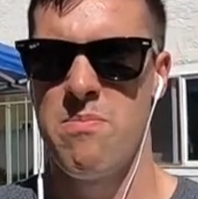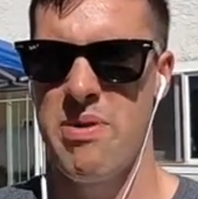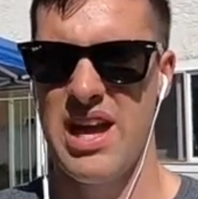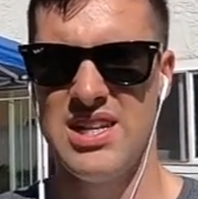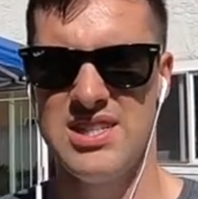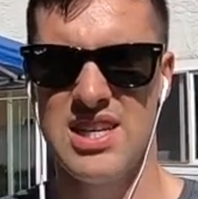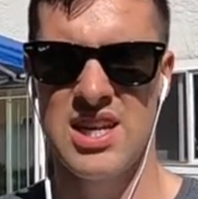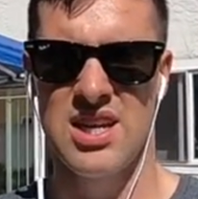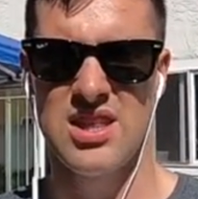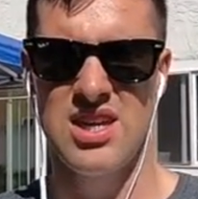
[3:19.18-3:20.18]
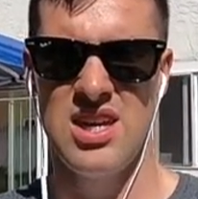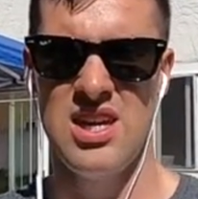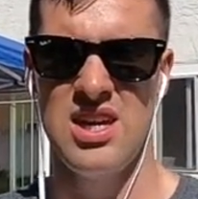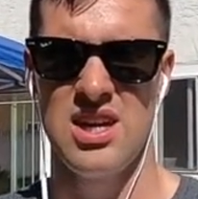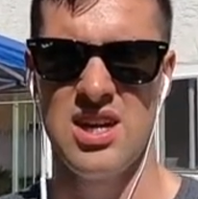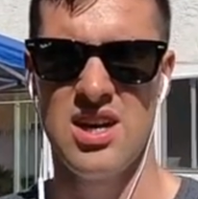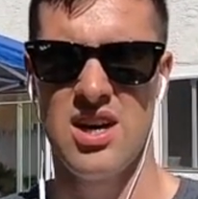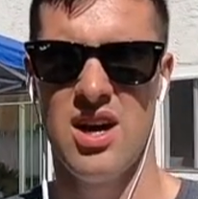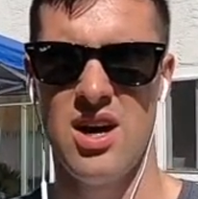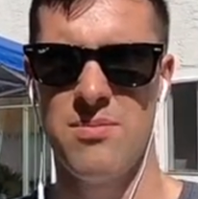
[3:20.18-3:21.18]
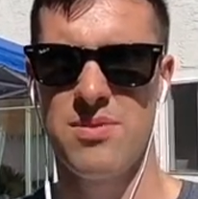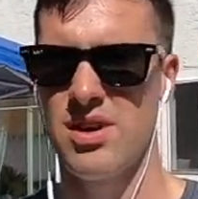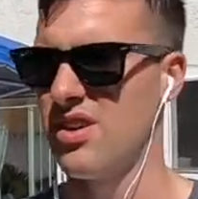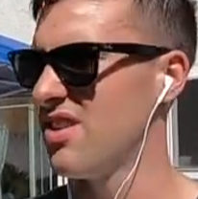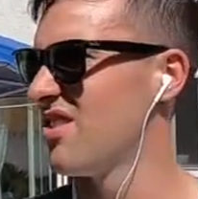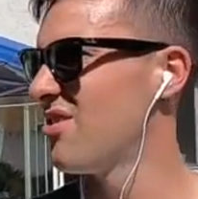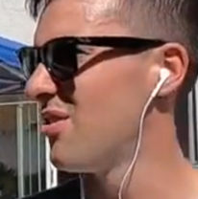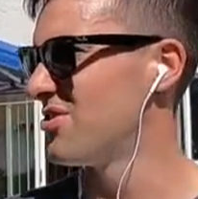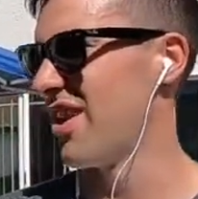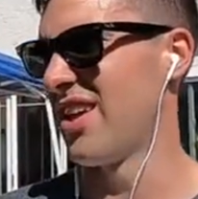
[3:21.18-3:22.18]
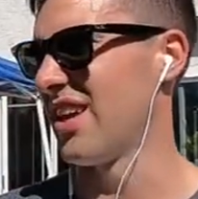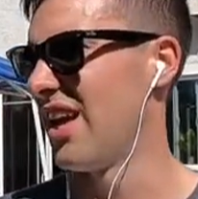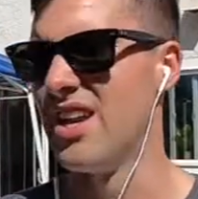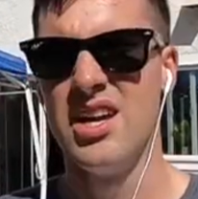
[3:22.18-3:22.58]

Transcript: painting the hub. We'll try that again.